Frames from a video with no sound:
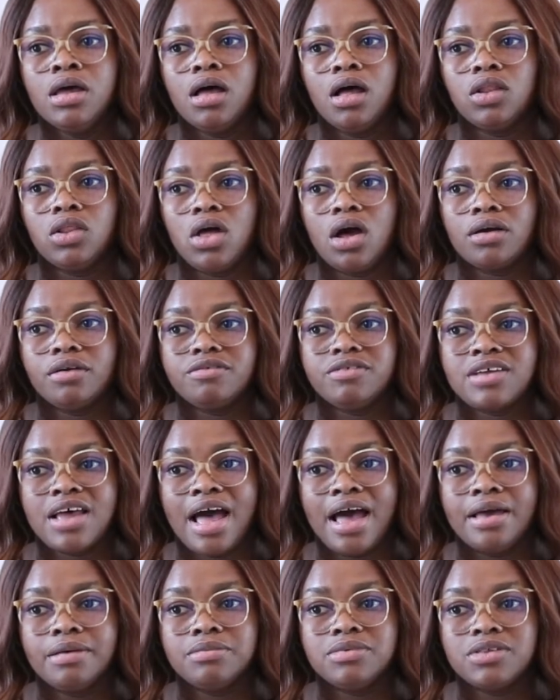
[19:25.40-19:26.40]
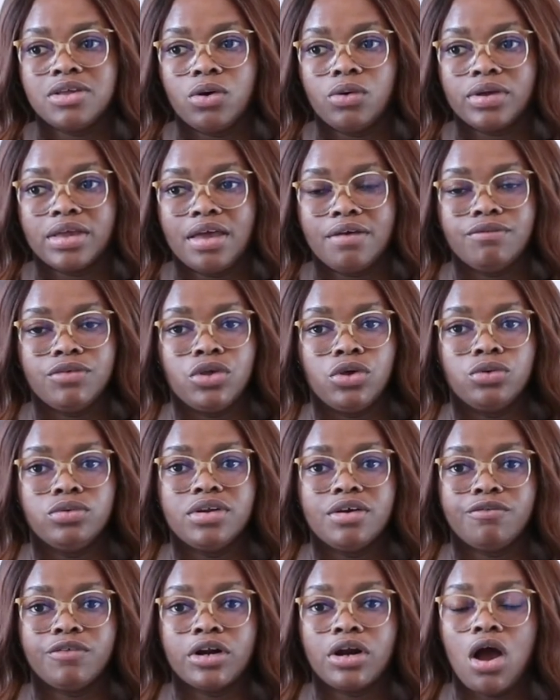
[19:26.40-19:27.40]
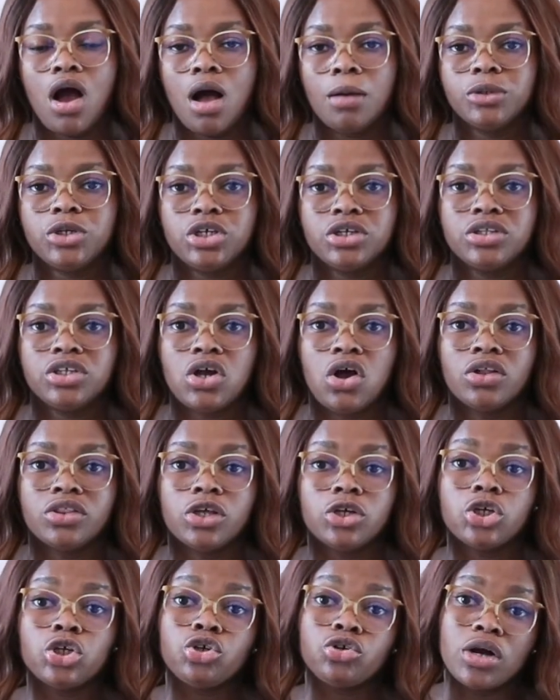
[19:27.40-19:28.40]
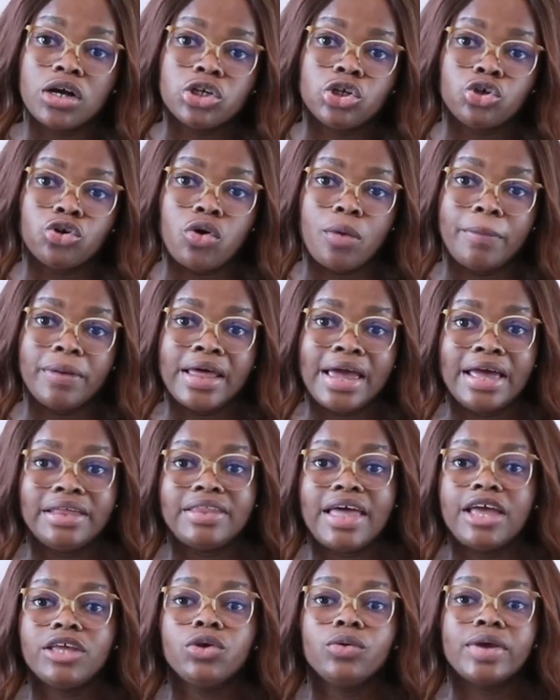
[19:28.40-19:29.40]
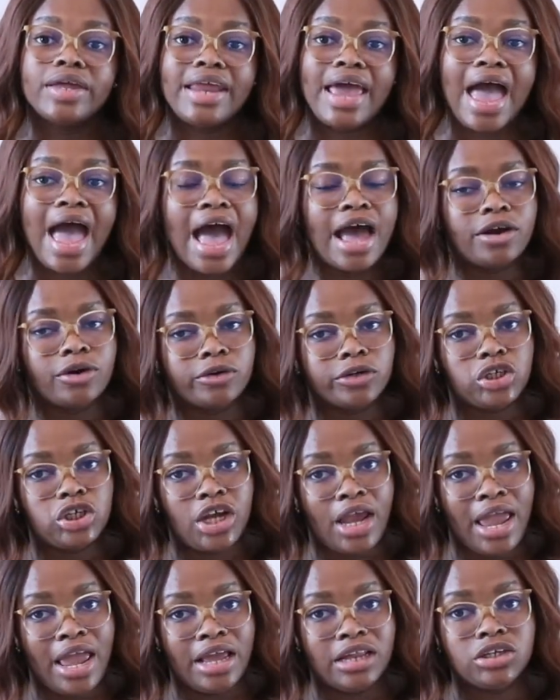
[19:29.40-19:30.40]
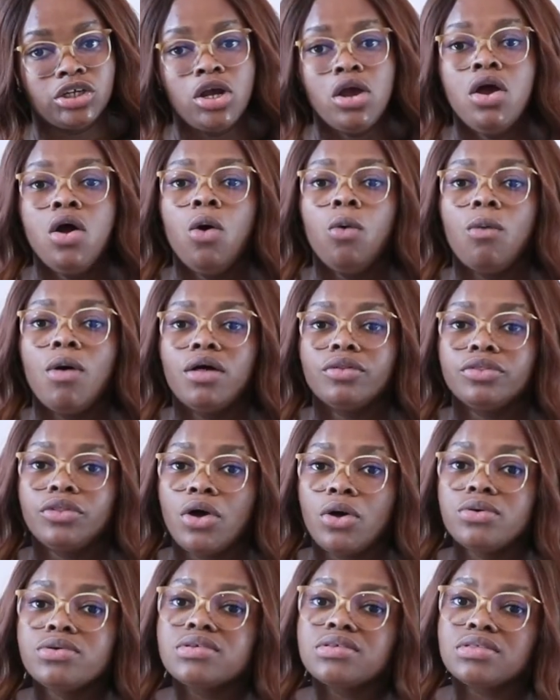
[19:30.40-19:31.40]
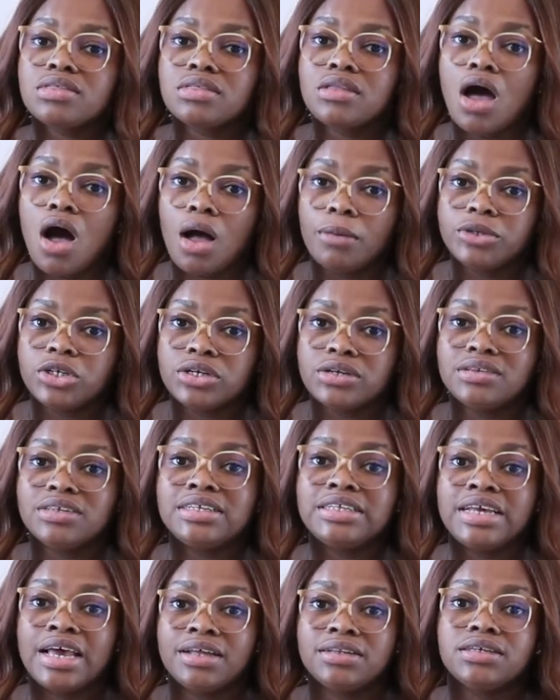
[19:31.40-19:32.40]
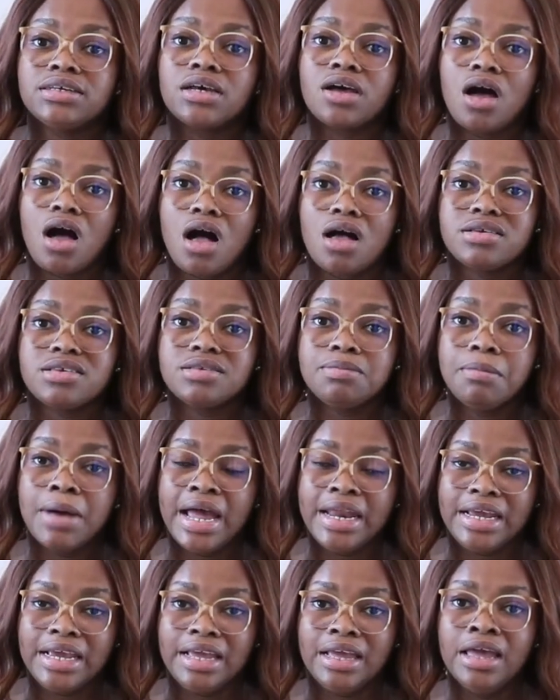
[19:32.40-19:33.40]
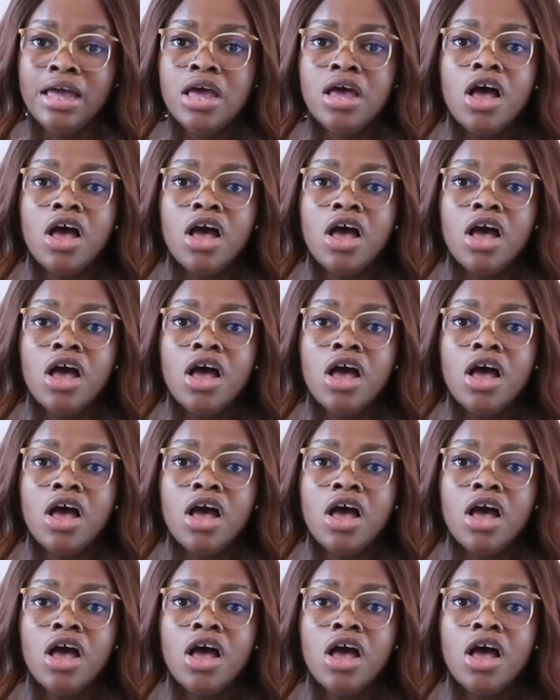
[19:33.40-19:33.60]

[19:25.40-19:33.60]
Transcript: a lot of times they'll give you different options on the structural plan that you can add or change. Well, those options tend to cost money.